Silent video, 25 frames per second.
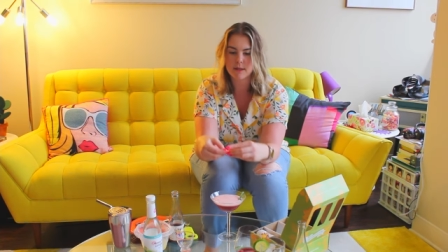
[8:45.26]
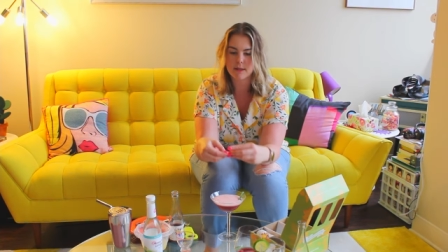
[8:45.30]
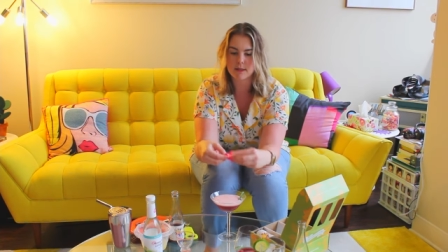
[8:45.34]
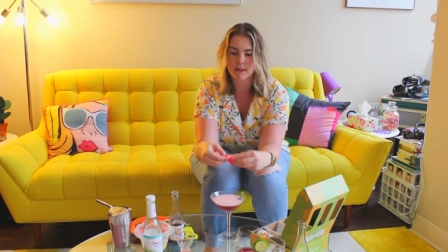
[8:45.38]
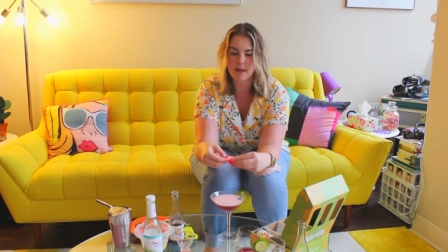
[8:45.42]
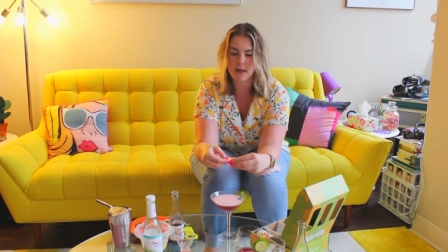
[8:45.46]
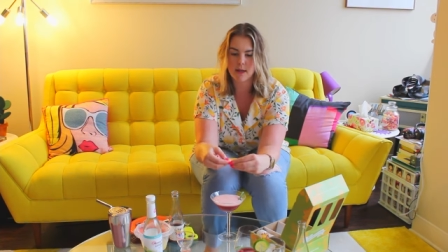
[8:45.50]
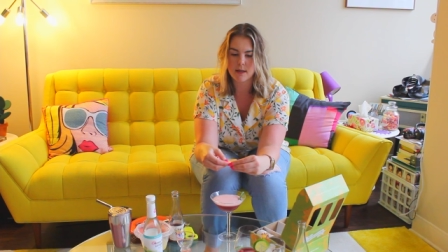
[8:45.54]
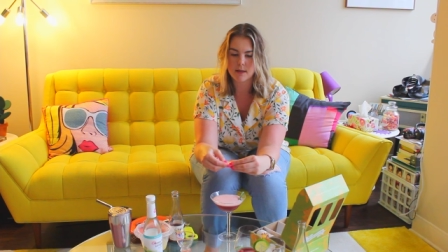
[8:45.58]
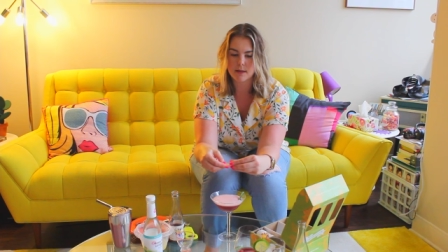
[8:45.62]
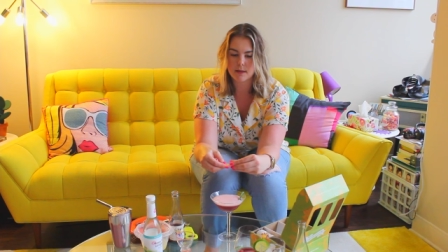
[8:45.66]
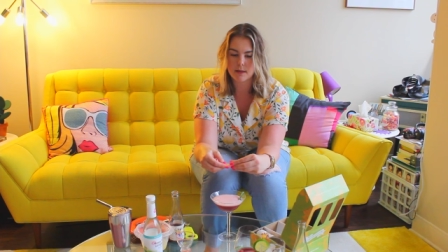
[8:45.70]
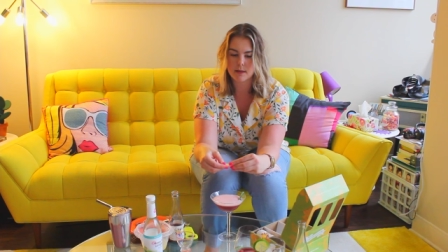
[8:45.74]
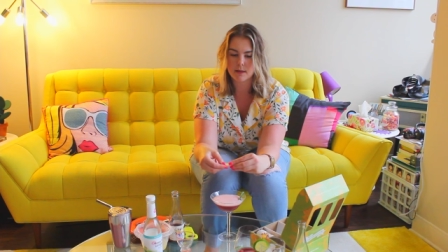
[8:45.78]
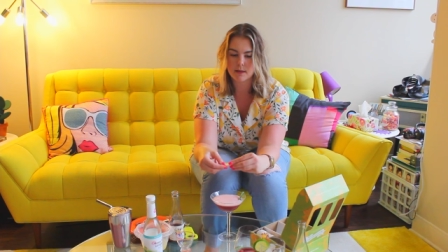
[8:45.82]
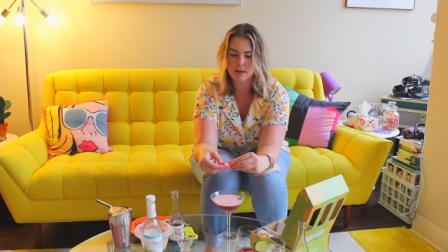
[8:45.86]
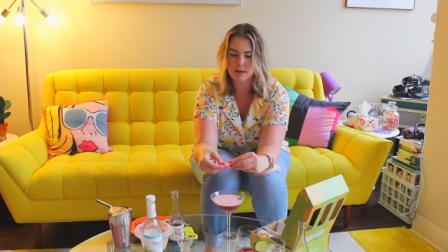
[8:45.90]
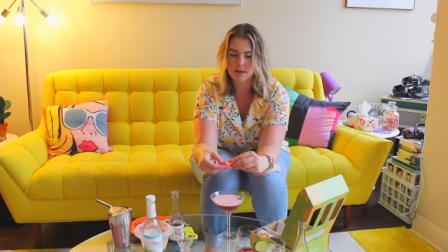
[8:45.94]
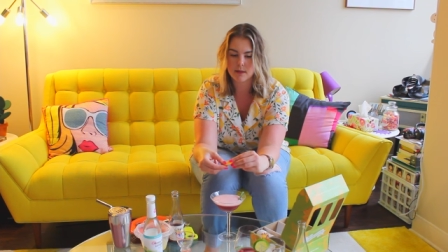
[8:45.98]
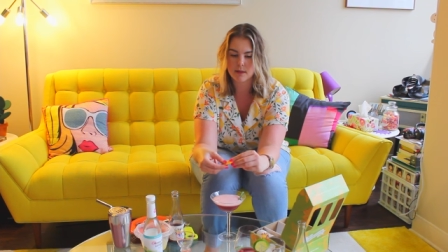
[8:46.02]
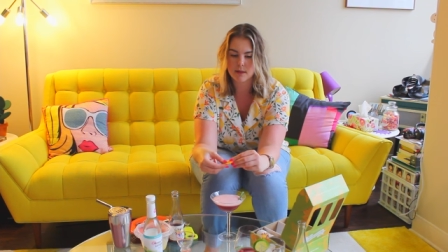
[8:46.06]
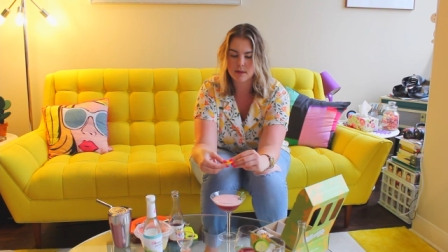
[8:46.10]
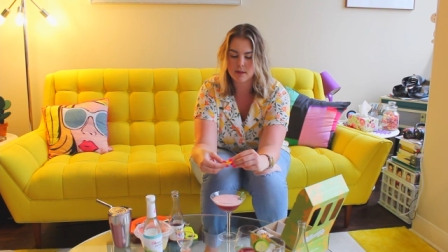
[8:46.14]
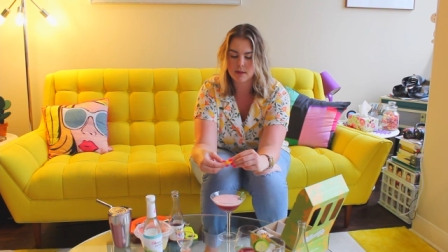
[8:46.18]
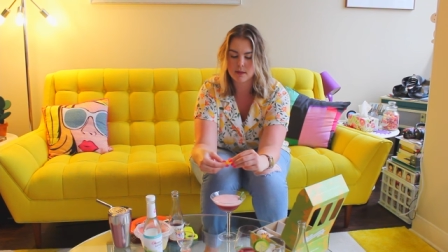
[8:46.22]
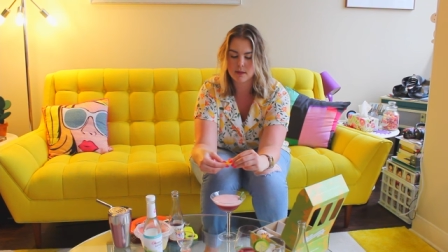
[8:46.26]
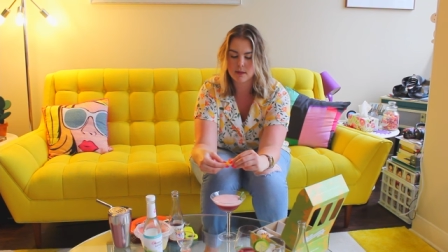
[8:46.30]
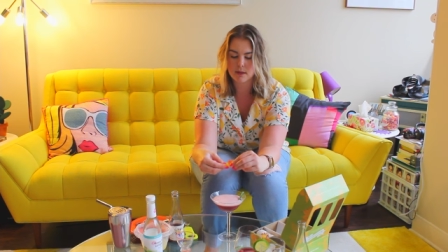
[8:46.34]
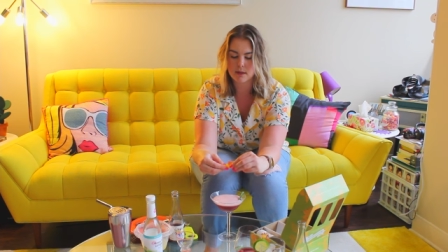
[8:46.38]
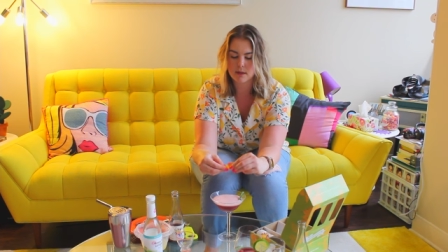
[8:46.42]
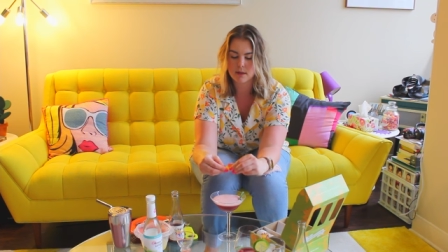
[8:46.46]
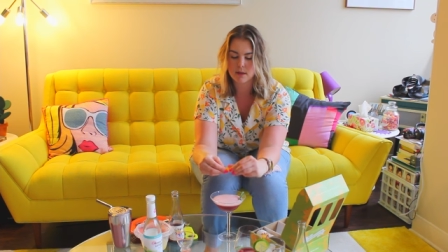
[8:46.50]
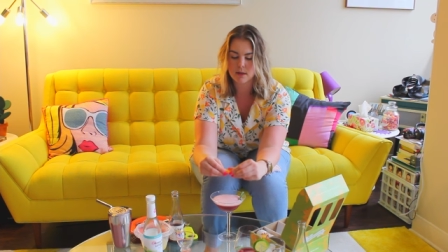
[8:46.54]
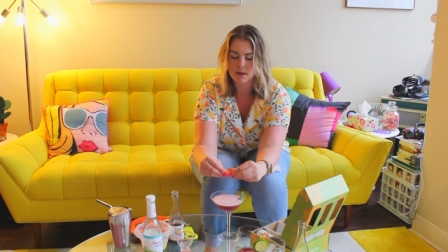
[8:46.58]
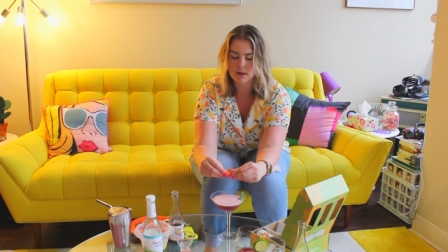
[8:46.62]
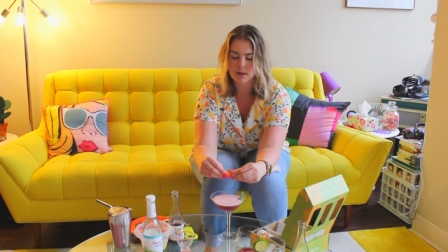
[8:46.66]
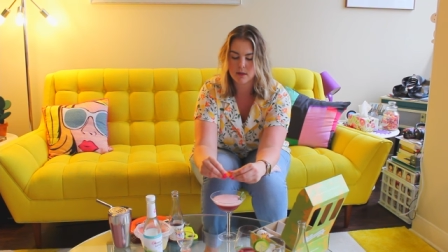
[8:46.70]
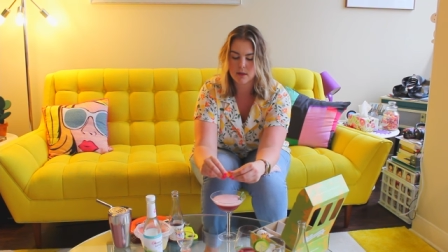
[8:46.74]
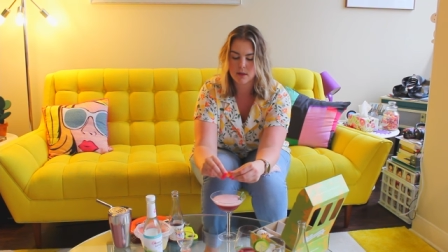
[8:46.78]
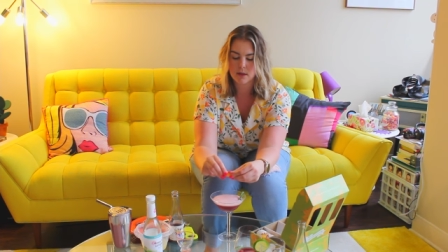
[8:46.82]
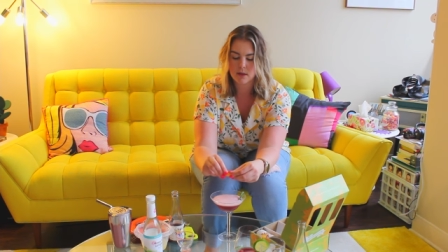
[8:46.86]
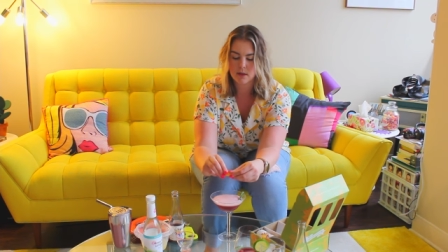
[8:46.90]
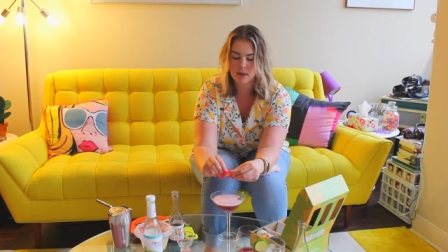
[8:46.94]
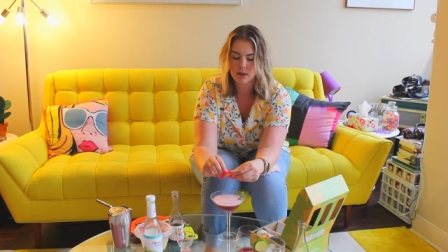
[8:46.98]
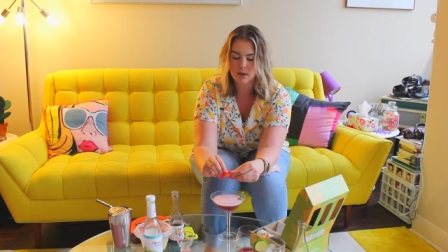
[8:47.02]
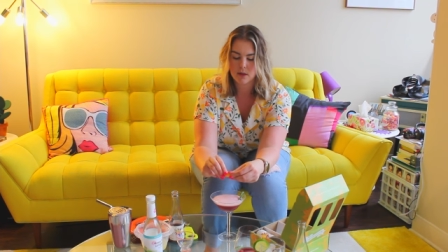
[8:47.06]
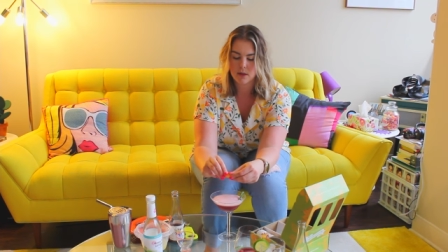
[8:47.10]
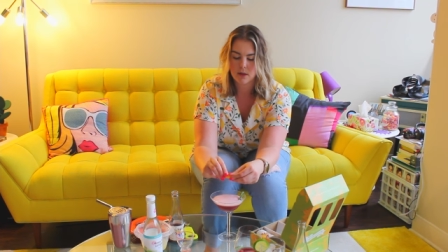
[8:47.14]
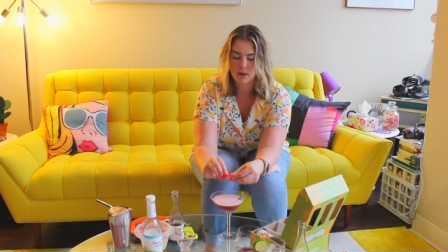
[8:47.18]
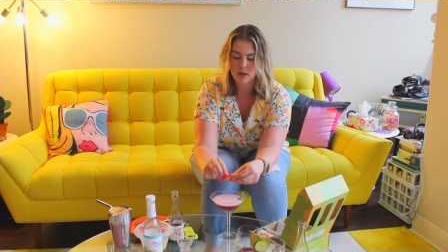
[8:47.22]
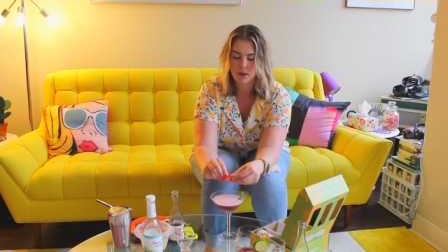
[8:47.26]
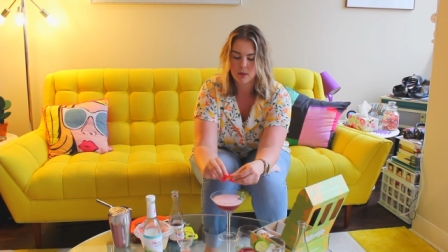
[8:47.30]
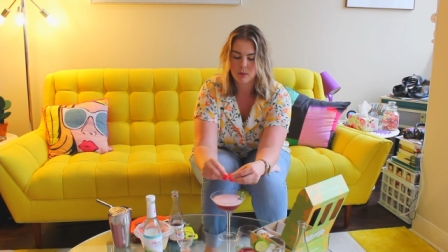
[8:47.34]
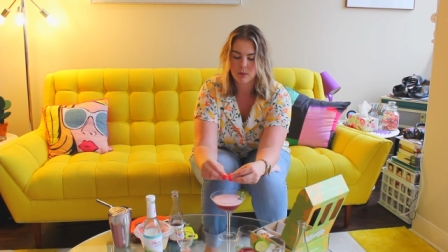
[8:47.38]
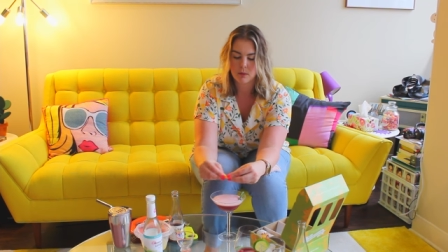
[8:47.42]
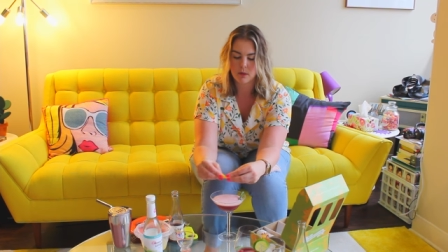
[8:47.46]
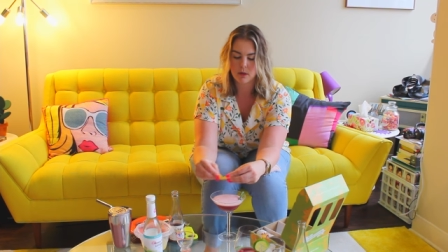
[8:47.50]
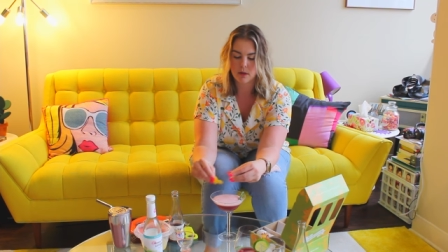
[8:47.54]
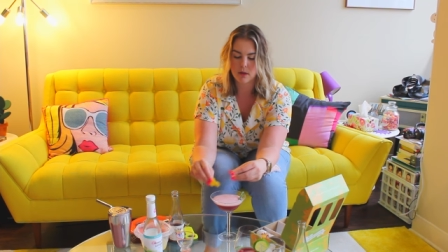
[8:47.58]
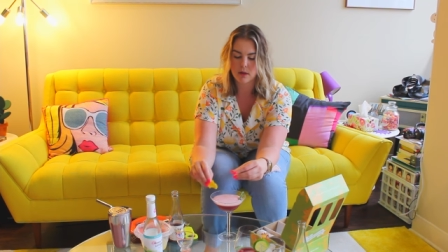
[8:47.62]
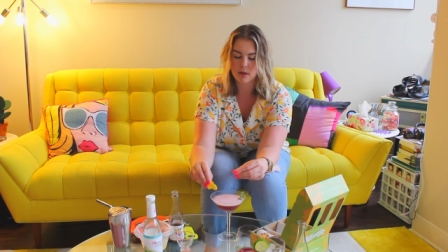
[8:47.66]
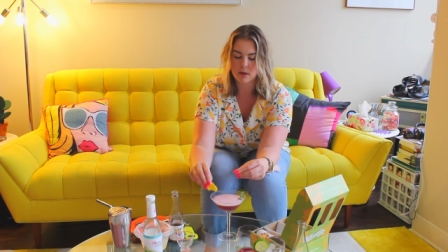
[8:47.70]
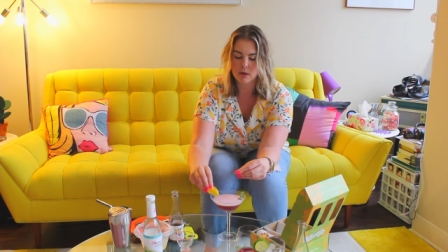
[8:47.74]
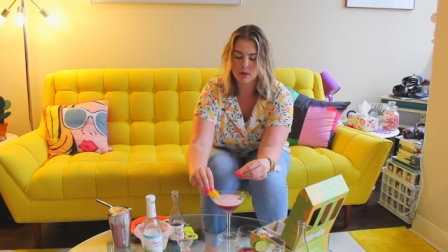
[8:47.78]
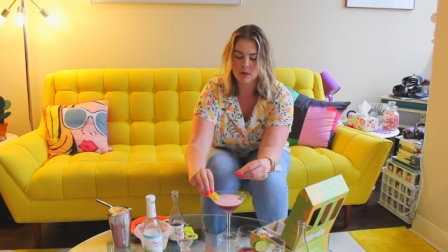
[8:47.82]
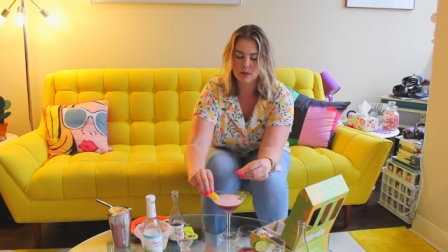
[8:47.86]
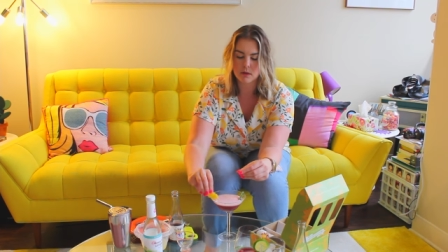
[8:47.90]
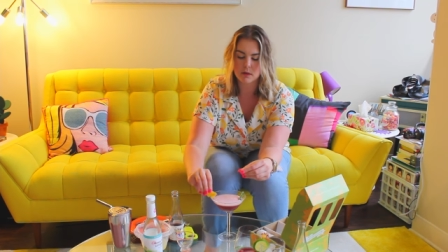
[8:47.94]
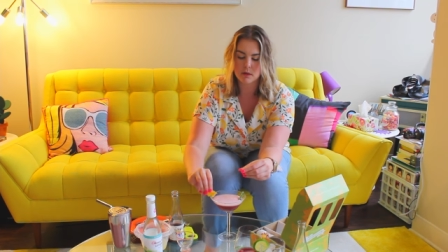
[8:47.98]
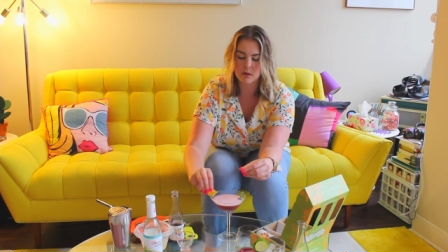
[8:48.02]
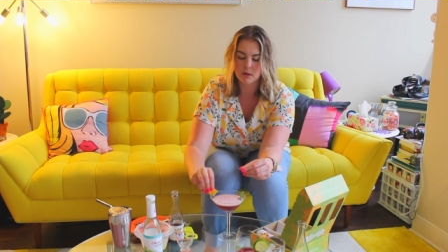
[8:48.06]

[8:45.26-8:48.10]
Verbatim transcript: zest. We're gonna just,